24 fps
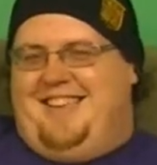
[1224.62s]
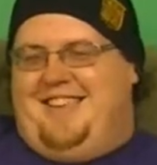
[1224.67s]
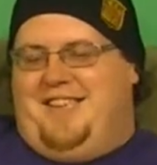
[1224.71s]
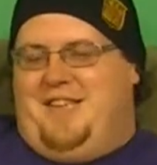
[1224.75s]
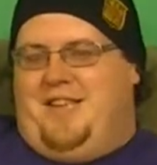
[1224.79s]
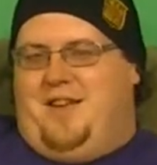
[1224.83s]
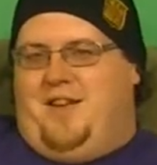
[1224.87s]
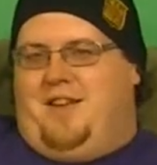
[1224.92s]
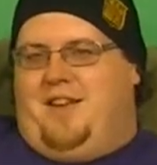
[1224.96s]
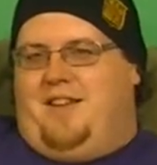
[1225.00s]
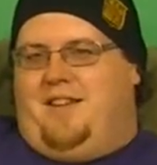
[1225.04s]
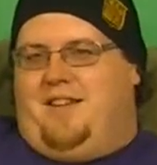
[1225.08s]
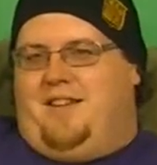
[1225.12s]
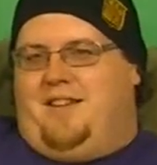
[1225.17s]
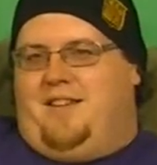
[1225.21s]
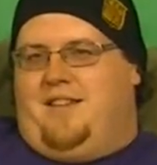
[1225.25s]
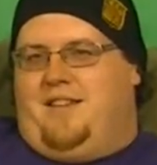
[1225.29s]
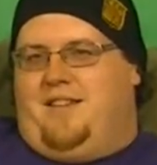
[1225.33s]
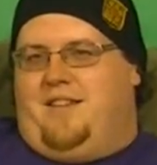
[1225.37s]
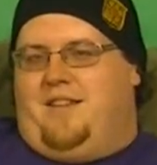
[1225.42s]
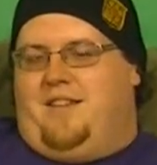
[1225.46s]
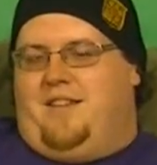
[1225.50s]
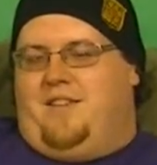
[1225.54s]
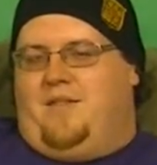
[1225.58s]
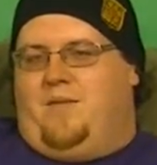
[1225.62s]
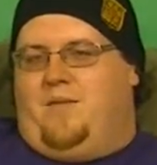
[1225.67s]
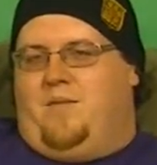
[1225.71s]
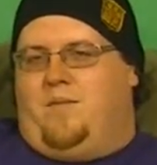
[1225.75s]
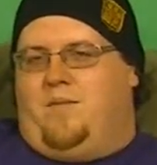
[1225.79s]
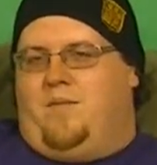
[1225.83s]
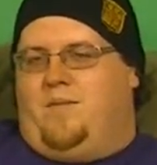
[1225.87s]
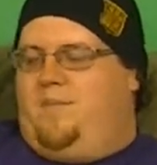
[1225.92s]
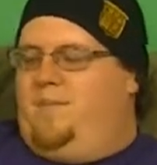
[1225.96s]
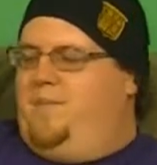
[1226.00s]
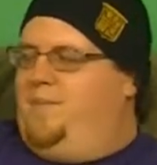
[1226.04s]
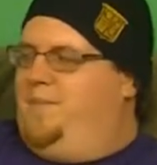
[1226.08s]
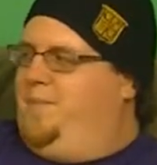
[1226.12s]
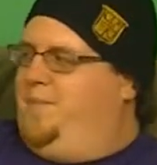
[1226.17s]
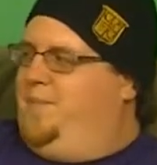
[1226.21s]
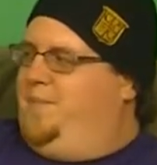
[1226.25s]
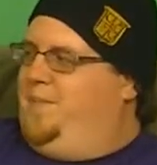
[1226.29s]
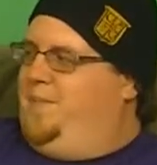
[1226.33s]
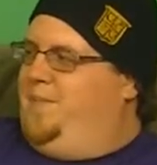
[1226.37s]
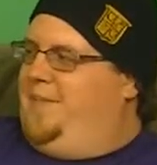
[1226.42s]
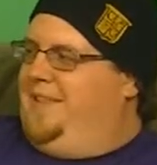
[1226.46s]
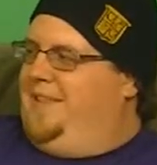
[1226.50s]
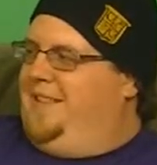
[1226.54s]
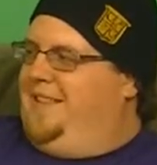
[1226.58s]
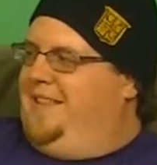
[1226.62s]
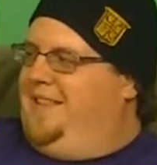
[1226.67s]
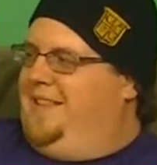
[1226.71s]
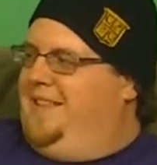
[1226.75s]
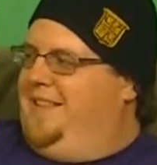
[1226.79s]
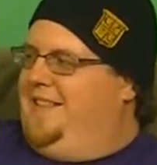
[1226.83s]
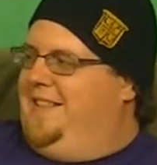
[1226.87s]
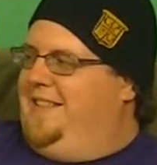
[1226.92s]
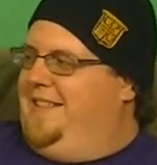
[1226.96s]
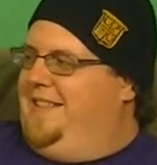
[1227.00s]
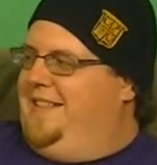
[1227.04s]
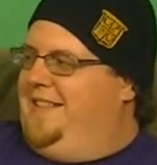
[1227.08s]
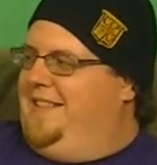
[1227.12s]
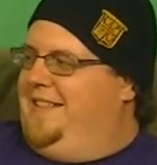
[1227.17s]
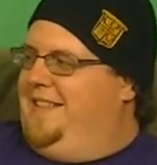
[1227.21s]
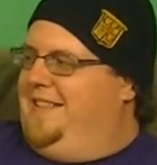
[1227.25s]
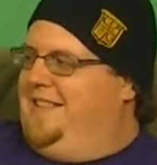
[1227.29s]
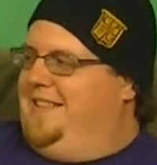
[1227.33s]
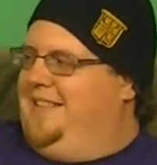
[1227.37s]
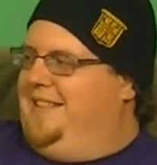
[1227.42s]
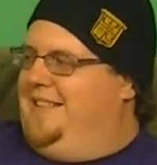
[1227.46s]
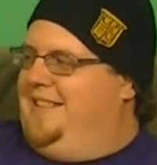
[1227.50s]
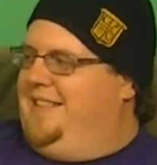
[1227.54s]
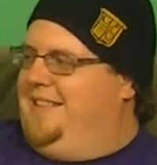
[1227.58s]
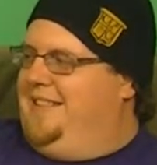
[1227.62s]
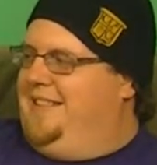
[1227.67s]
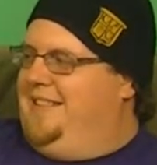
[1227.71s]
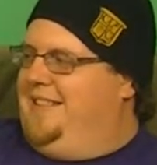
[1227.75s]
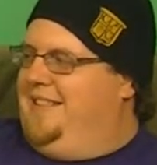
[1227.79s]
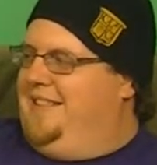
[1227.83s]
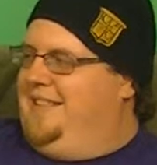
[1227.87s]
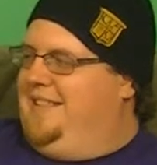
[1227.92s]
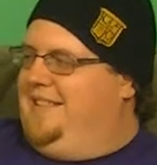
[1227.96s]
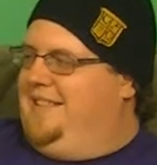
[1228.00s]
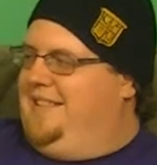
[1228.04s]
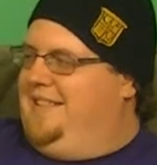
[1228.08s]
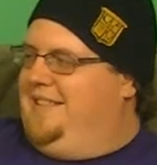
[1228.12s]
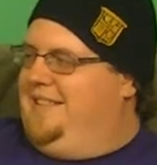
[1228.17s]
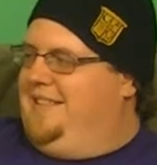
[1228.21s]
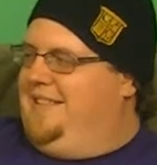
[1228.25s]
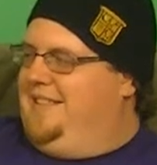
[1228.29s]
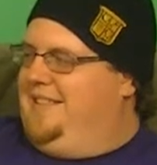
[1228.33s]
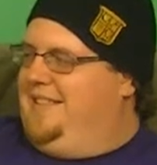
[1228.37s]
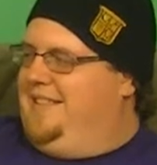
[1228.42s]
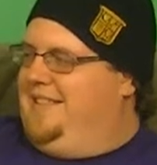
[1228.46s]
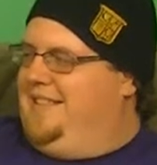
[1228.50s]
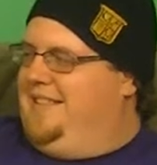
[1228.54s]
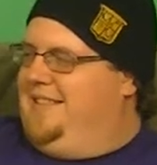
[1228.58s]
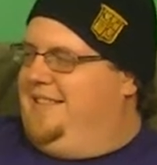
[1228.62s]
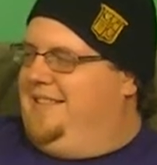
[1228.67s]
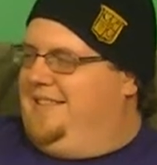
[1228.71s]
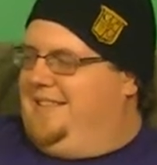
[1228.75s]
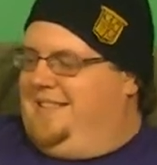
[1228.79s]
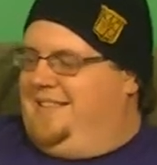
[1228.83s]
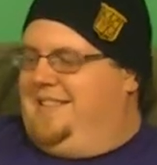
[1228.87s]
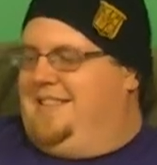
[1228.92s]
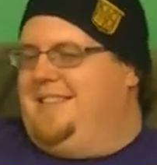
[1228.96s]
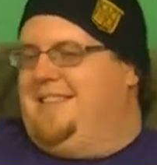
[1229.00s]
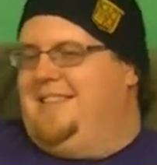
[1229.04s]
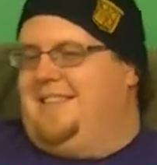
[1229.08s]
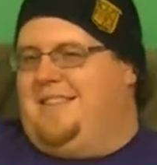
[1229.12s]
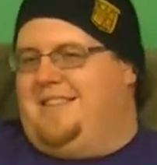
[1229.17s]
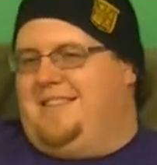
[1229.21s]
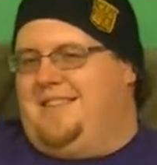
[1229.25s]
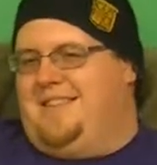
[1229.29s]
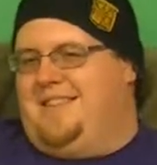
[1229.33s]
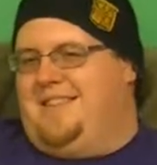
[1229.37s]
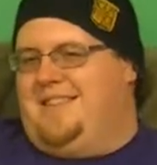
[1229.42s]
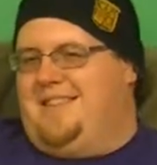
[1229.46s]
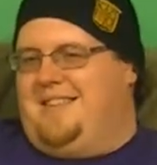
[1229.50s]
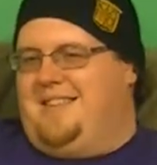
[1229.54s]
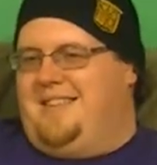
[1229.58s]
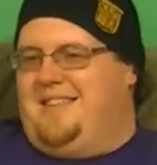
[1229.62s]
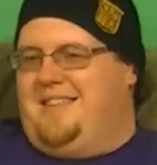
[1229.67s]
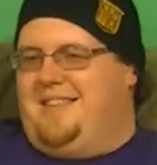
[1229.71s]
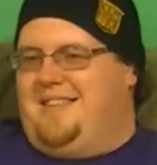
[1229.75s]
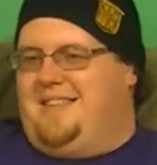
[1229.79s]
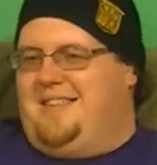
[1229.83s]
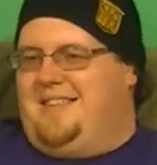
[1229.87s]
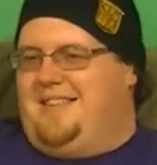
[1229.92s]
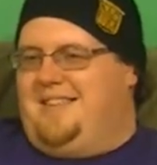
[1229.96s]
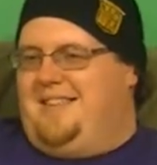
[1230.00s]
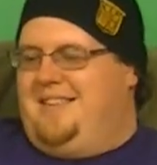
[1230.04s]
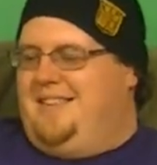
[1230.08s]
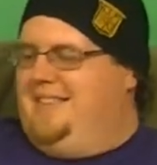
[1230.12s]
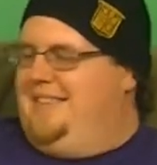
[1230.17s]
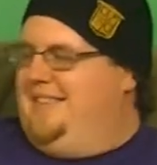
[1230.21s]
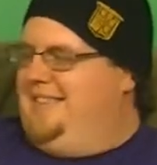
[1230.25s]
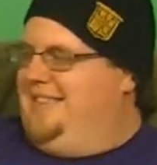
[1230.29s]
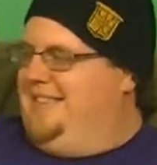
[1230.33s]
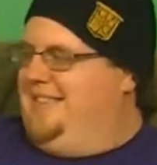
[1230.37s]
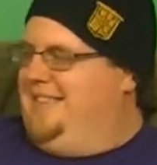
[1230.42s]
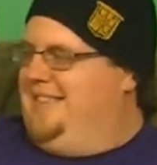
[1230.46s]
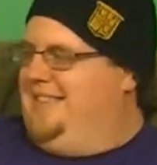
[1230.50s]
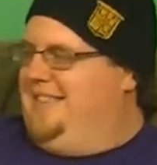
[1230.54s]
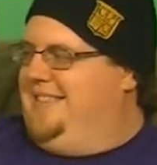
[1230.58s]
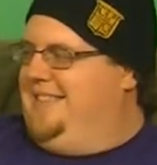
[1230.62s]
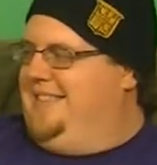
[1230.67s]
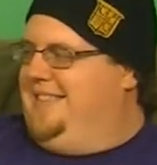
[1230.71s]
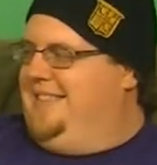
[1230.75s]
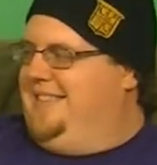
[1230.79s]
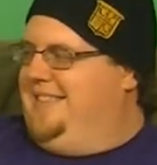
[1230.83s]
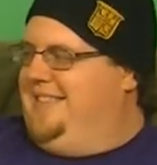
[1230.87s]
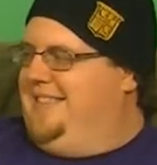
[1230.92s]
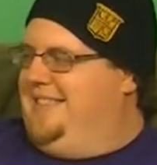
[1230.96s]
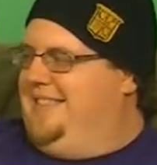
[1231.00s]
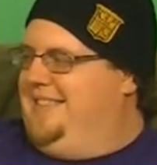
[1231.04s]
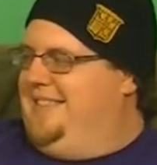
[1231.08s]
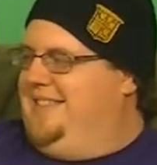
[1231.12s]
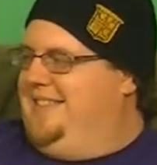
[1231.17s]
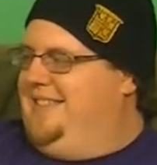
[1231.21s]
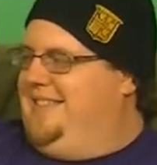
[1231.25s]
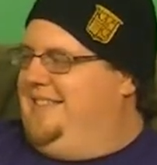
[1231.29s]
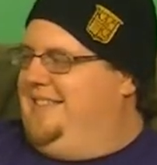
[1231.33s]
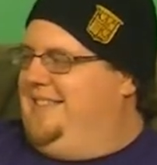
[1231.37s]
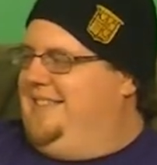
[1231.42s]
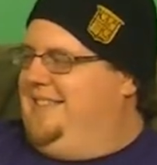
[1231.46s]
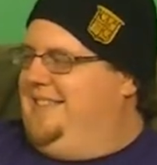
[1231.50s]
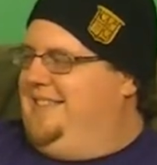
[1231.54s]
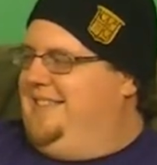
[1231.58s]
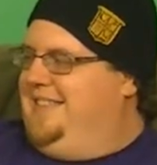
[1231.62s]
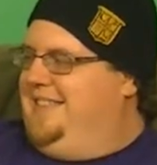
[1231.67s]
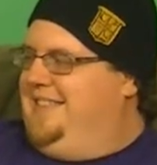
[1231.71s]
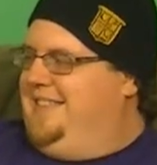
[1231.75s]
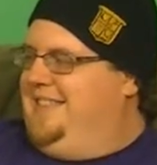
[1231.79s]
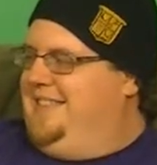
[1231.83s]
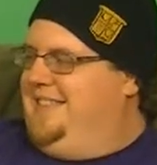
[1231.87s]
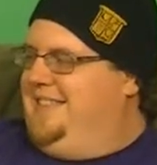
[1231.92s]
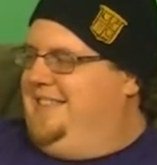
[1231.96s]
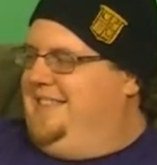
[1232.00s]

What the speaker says: (silent)